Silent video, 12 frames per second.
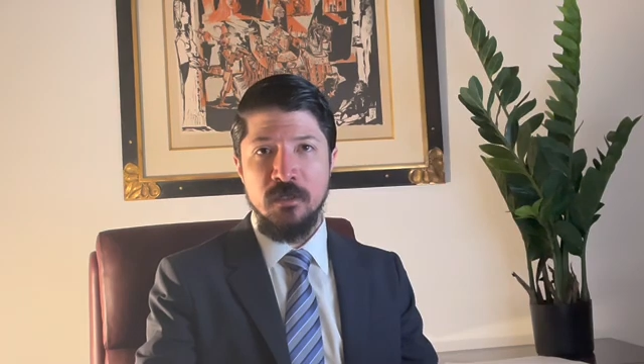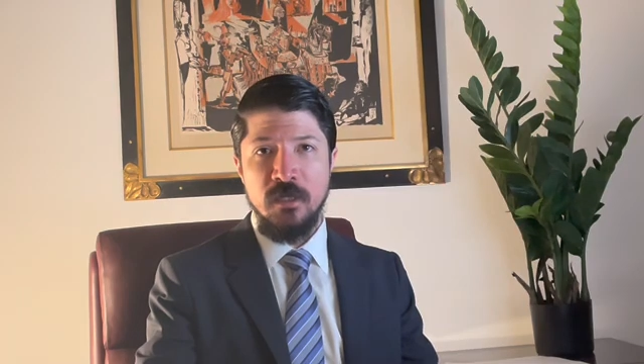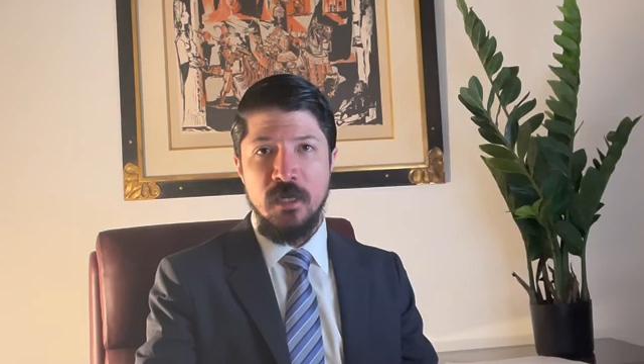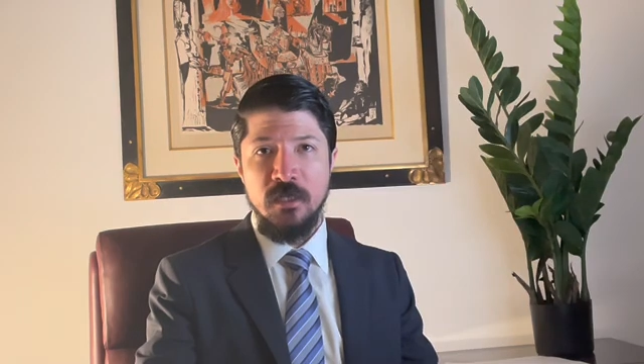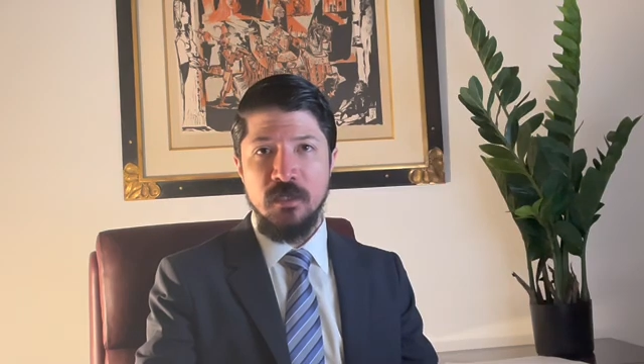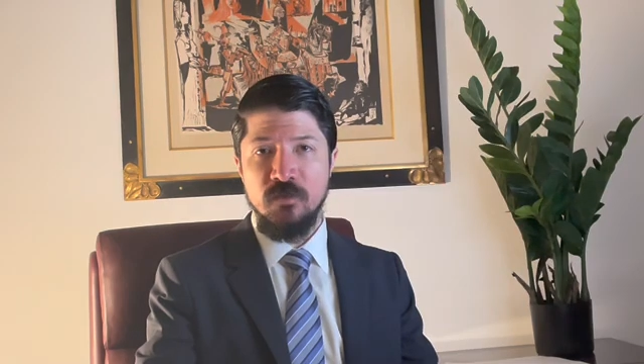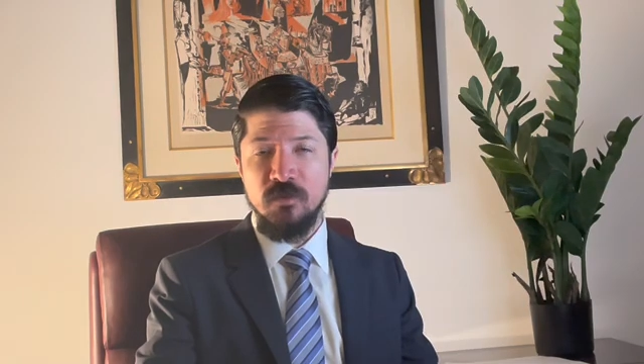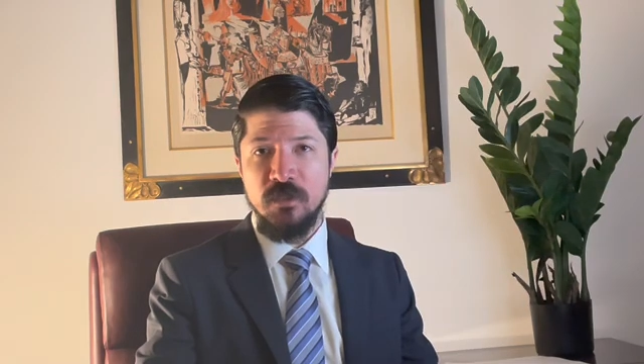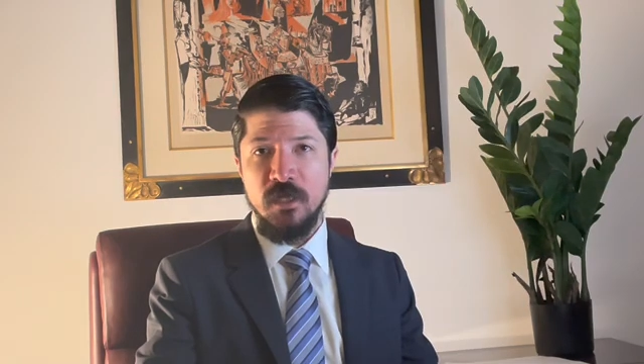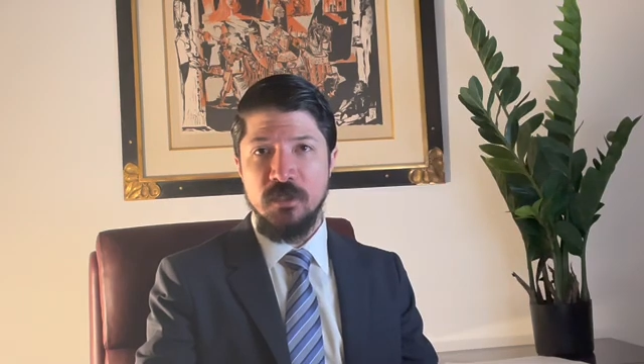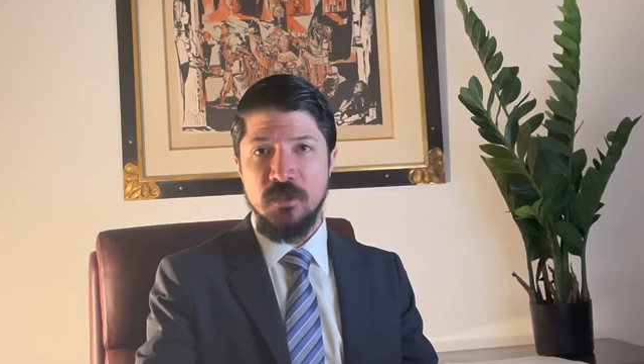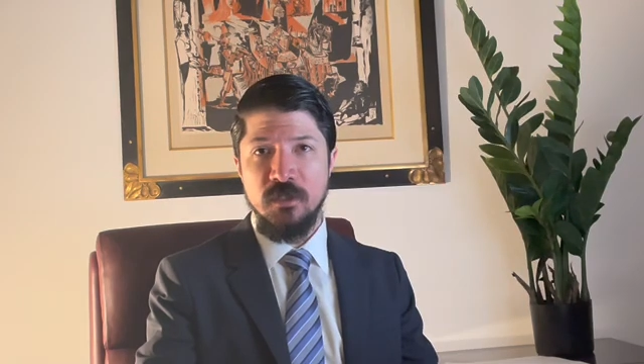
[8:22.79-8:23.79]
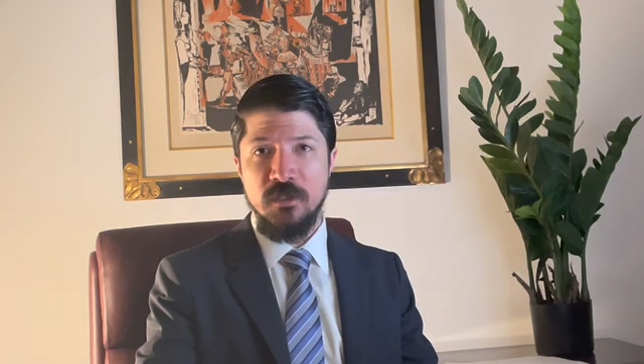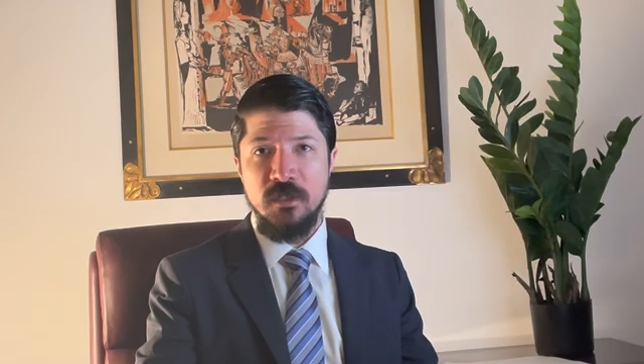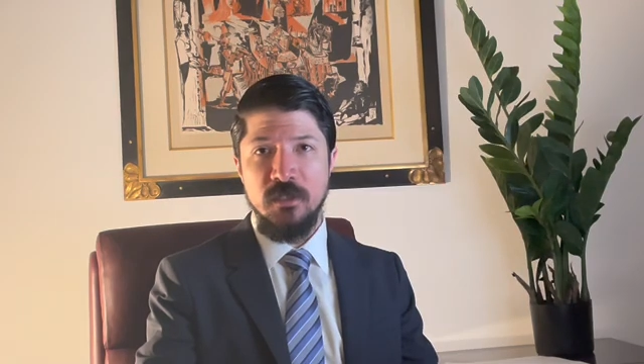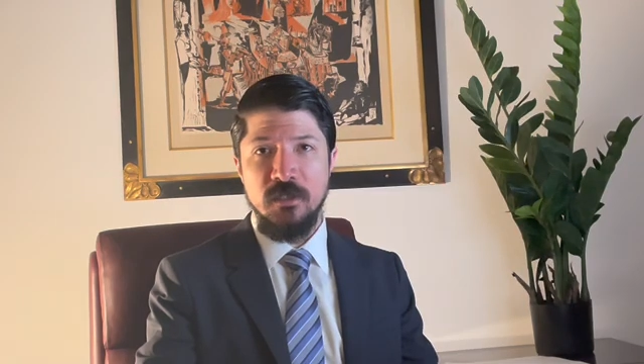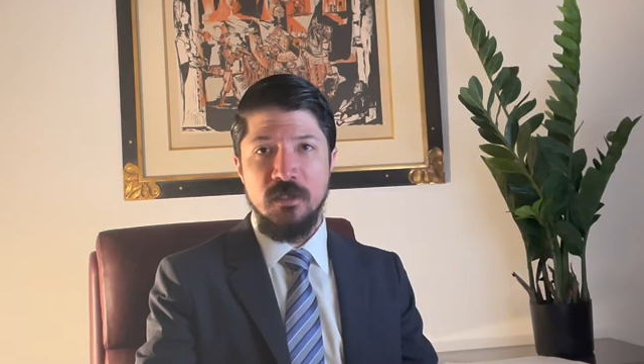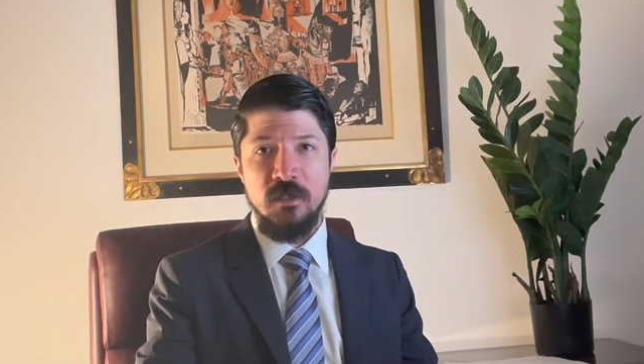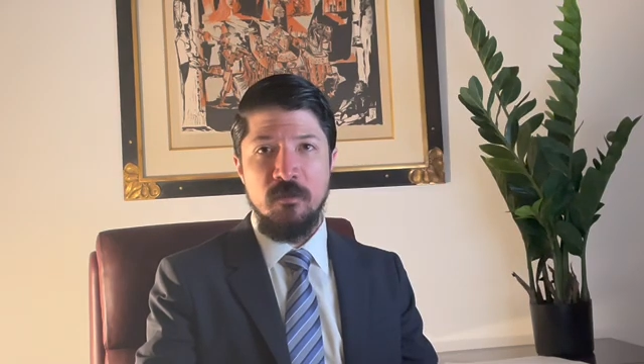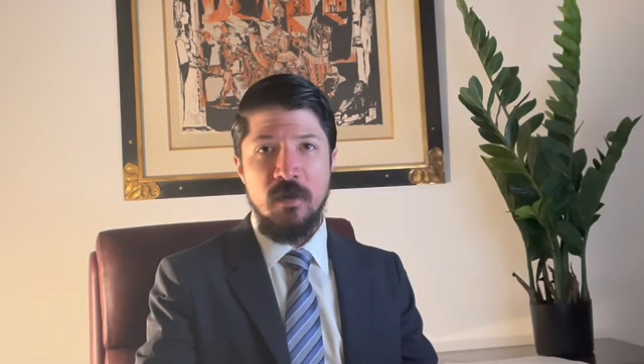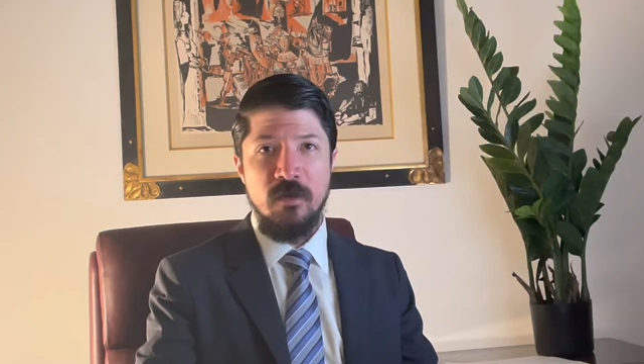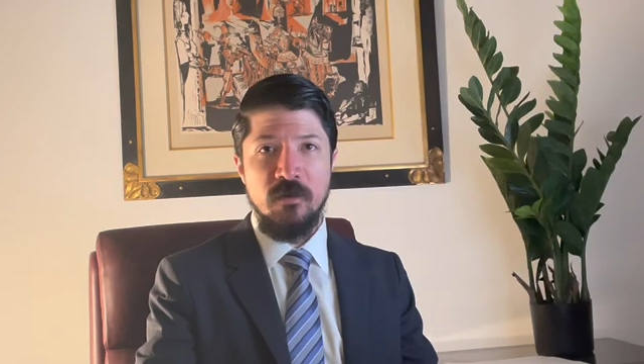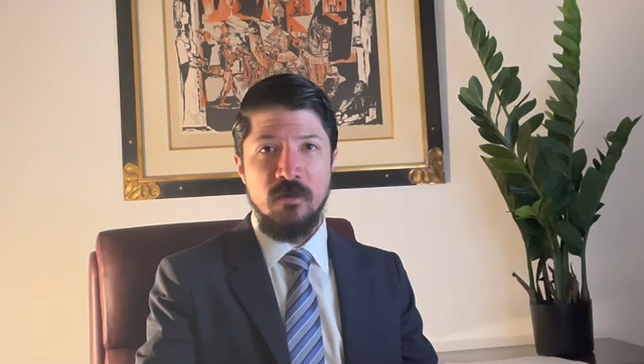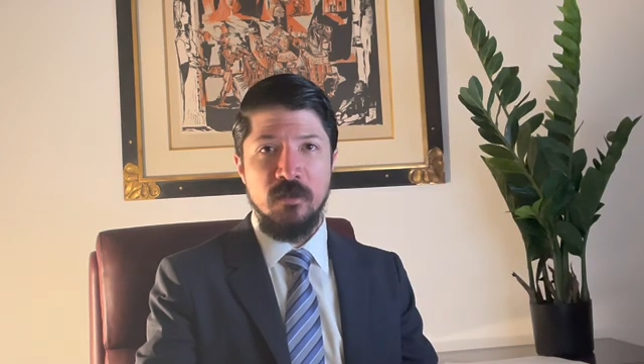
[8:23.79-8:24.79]
Saying this recession ceased
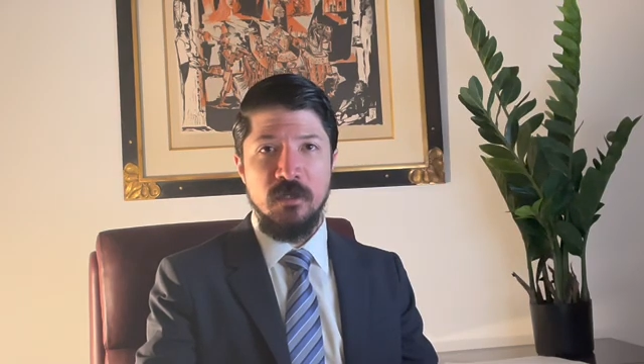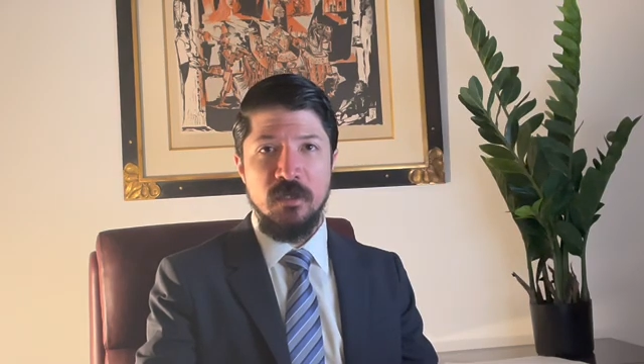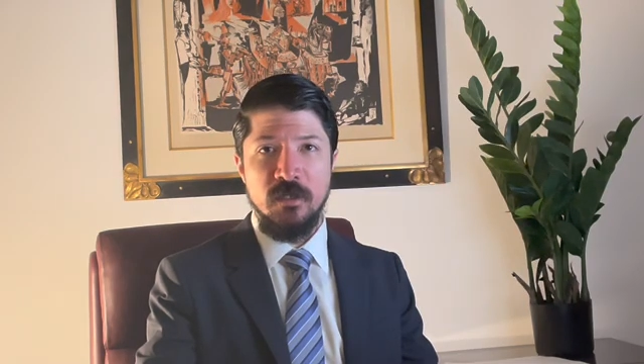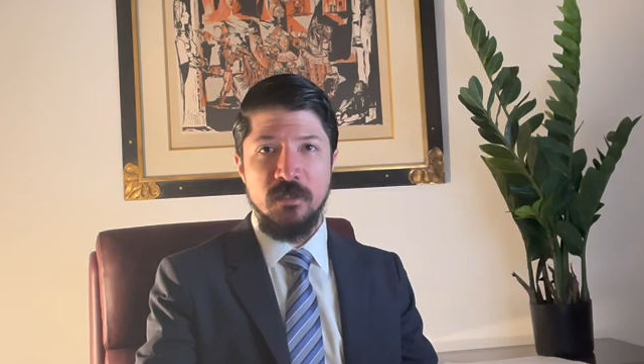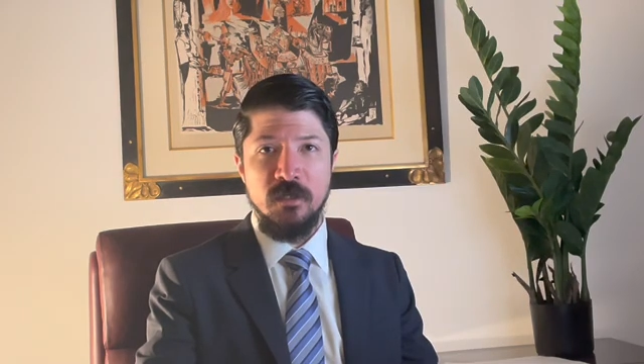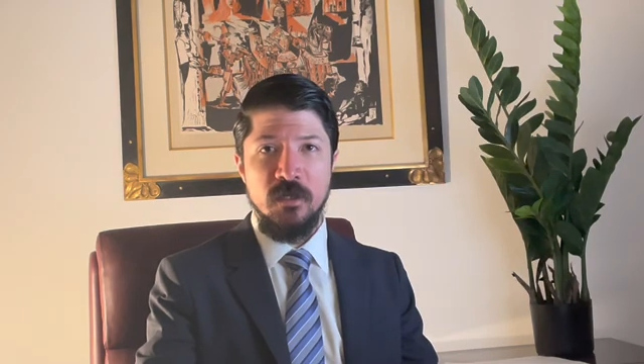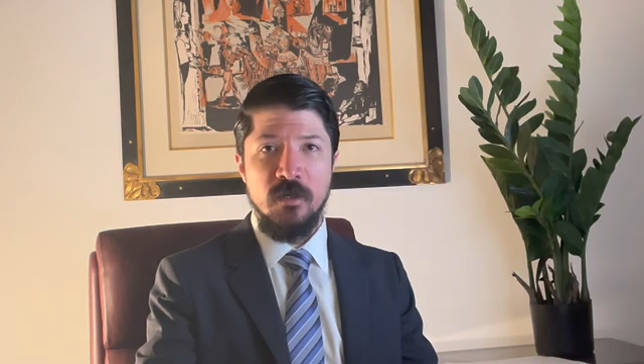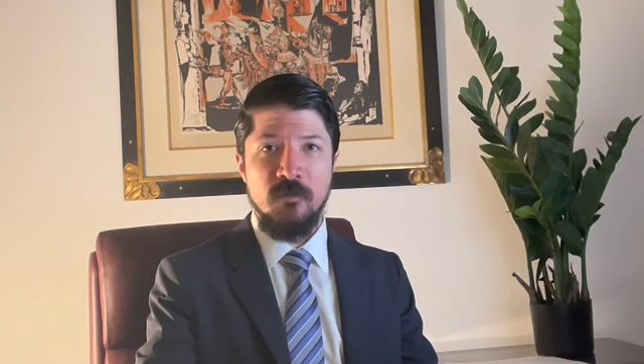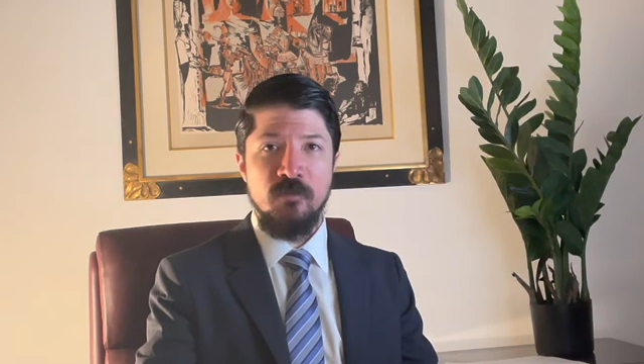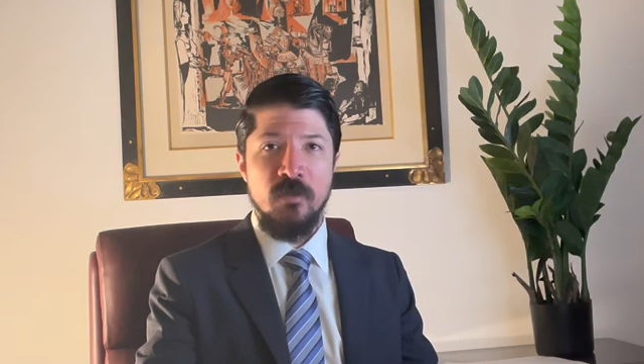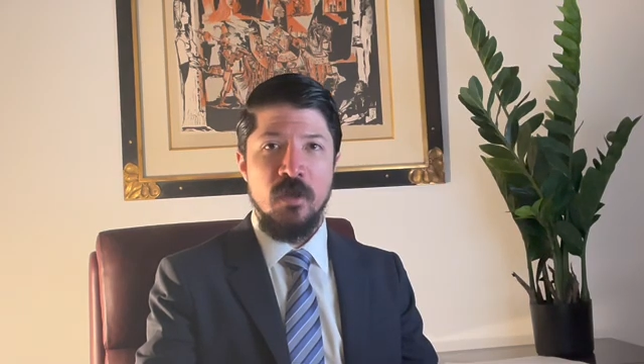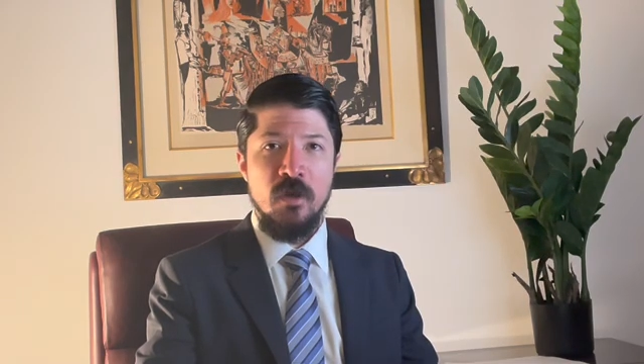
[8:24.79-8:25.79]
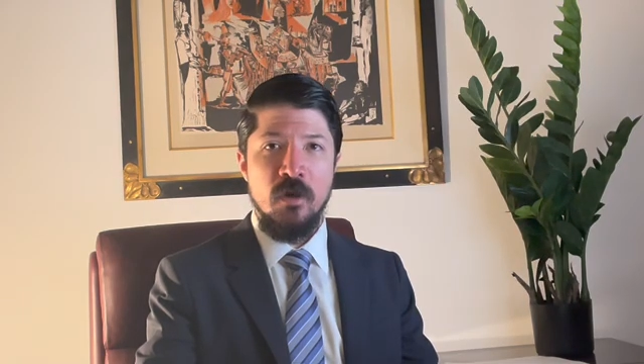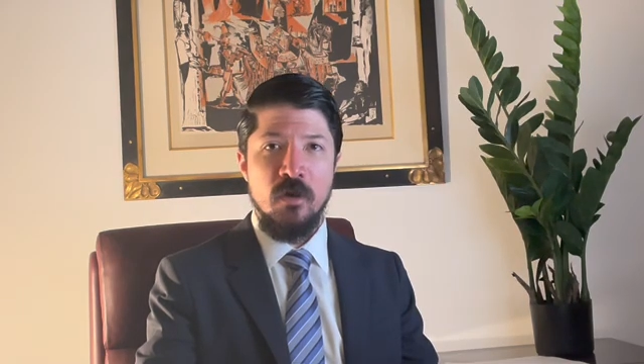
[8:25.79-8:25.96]
about early this year,